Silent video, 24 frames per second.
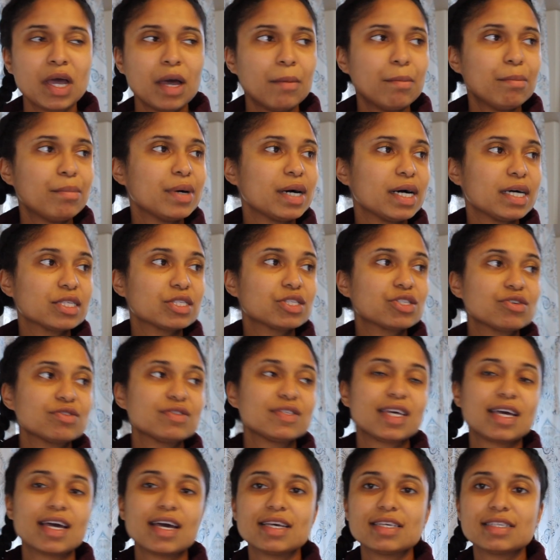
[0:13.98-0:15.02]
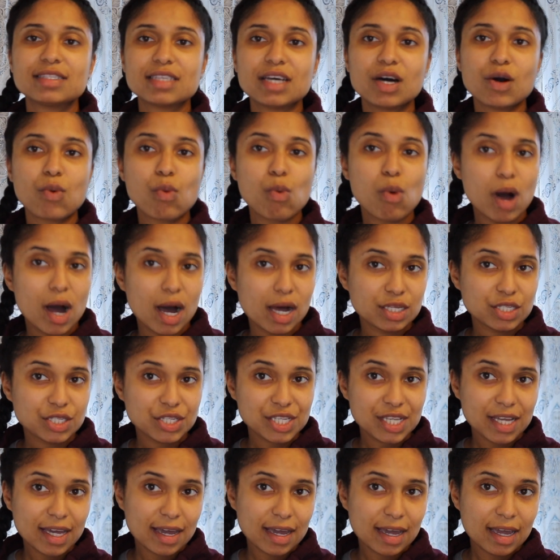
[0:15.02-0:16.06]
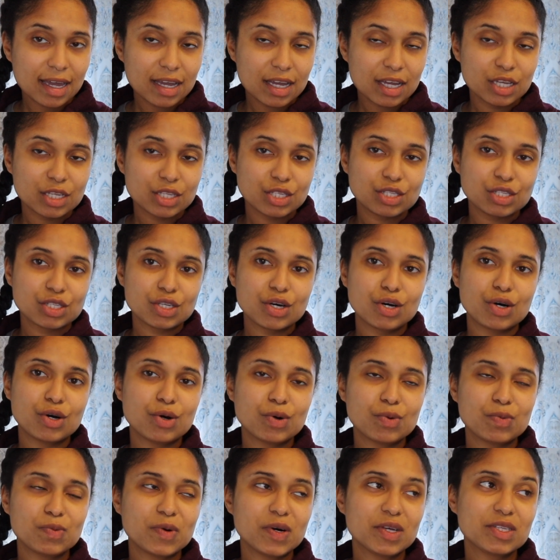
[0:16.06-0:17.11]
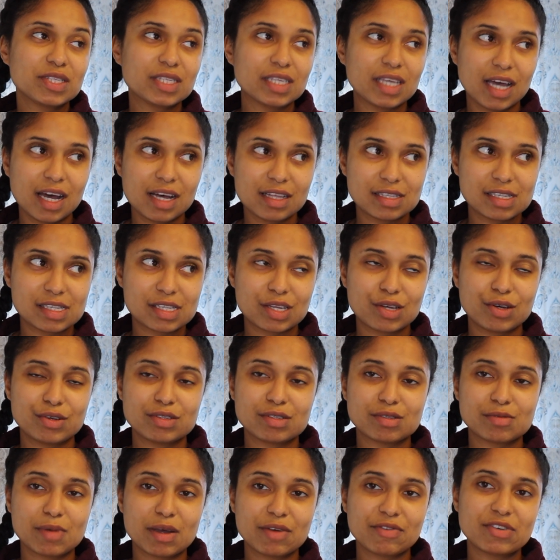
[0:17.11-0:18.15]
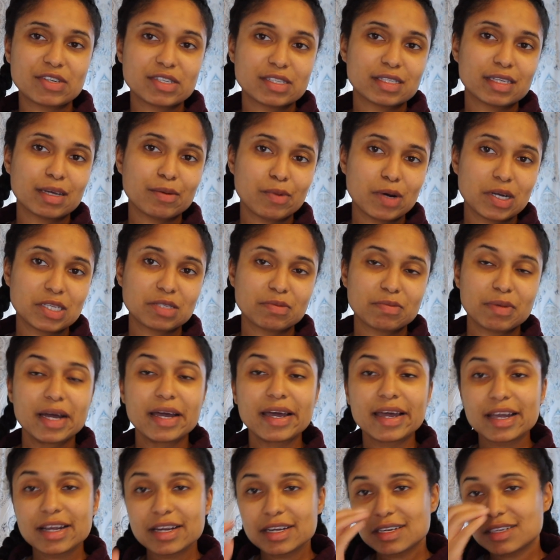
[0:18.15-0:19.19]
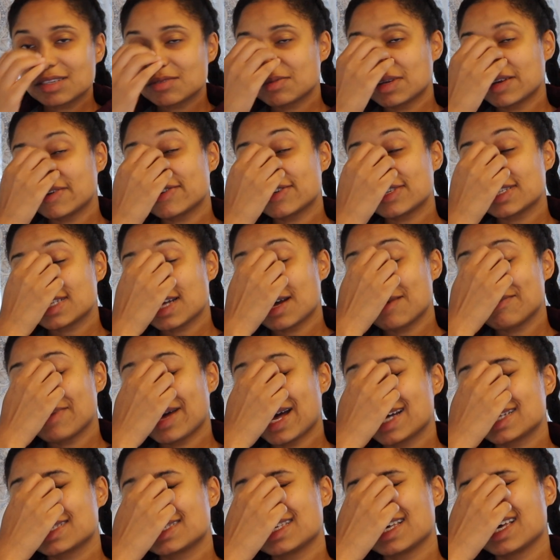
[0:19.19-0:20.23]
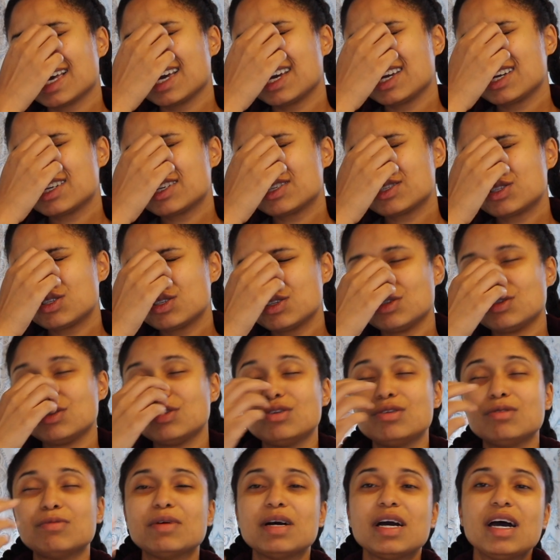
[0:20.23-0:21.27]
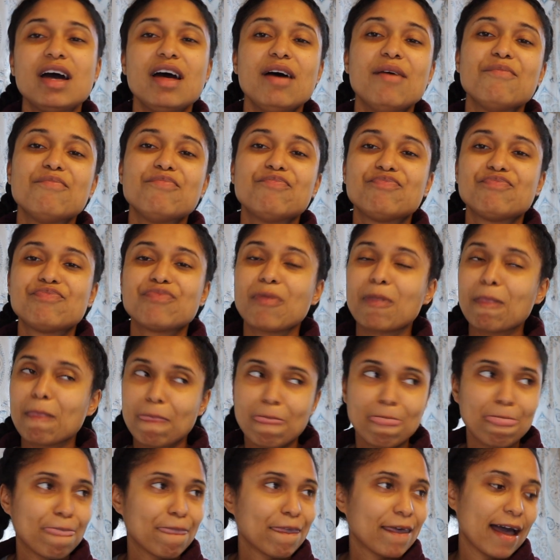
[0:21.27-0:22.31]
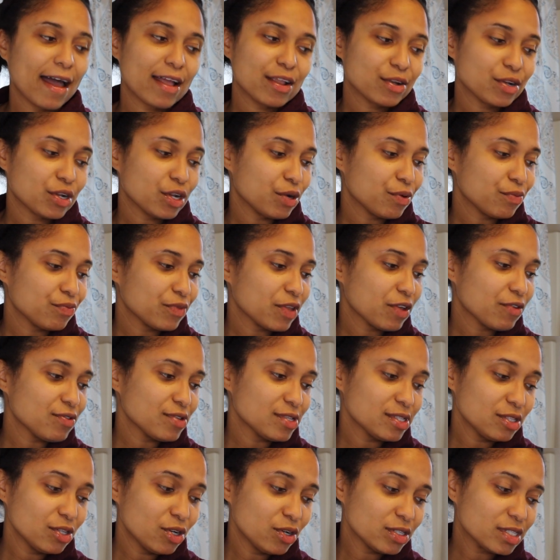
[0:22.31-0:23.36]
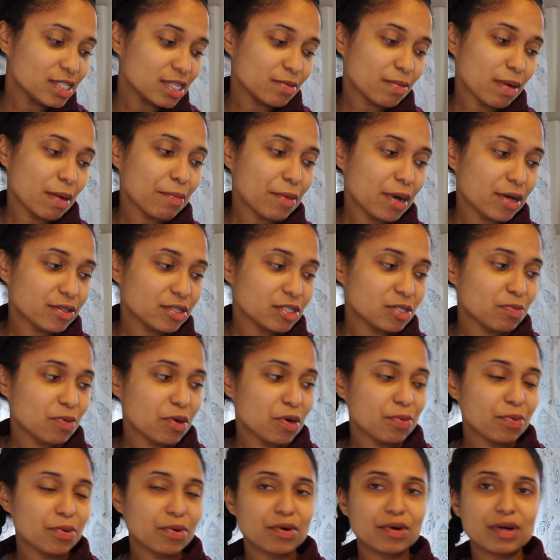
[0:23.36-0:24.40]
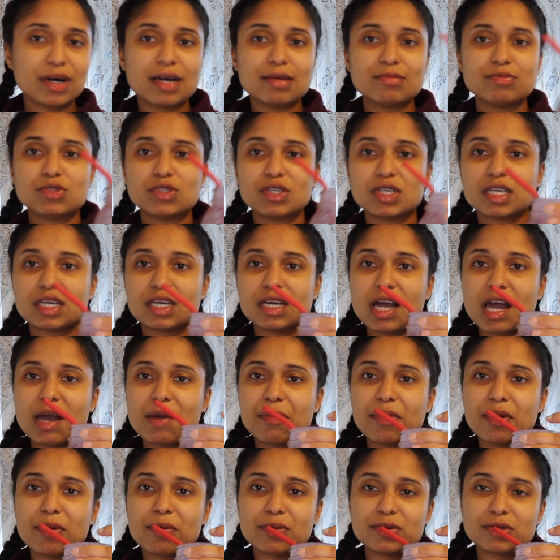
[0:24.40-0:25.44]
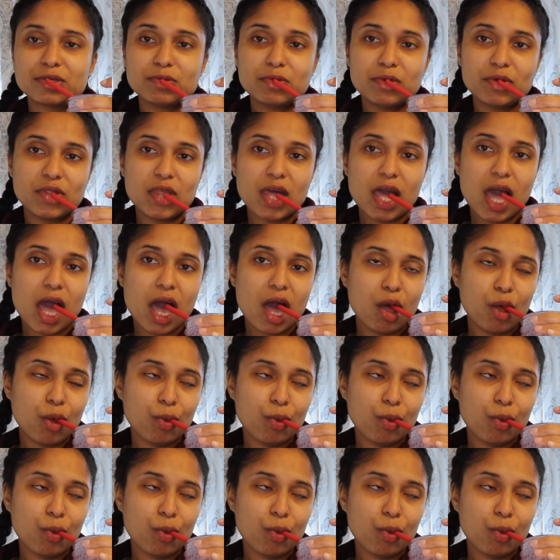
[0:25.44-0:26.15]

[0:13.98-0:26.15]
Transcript: But so today's a wash day, so we'll see how this goes. It's my first time washing my hair. It's my first time back to a hair tube. I don't know. If you've noticed that my mouth is purple, I'm drinking a purple smoothie.